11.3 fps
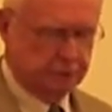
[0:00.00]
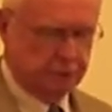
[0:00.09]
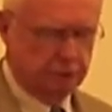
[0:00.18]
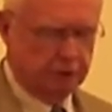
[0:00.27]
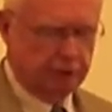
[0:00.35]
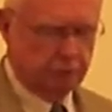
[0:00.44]

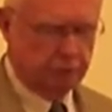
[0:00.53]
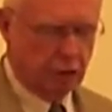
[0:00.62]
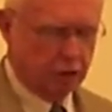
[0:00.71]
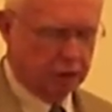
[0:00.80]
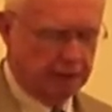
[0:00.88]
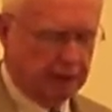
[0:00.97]
Truly a
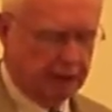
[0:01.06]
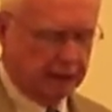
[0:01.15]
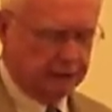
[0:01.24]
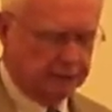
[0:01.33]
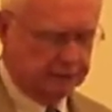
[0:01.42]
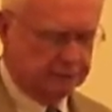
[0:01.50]
remarkable
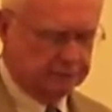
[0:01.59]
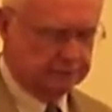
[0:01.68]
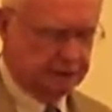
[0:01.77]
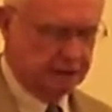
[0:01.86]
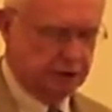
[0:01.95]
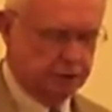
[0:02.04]
athlete,
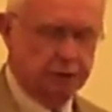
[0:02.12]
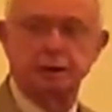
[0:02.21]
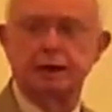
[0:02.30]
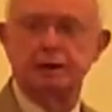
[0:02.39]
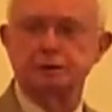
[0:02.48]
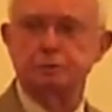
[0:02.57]
teacher,
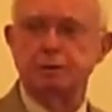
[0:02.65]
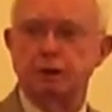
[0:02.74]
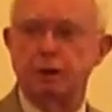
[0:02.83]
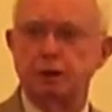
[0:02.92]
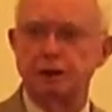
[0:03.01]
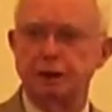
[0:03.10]
and Sweet
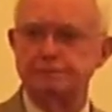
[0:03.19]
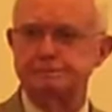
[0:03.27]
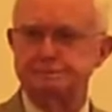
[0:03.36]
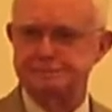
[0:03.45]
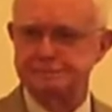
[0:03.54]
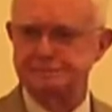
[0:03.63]
Briar alum.
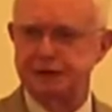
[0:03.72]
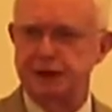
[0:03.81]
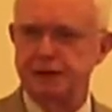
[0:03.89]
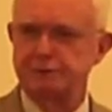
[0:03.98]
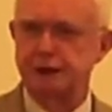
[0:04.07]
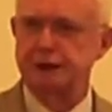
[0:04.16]

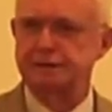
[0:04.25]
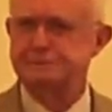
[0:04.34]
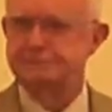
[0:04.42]
Dianna Rankin.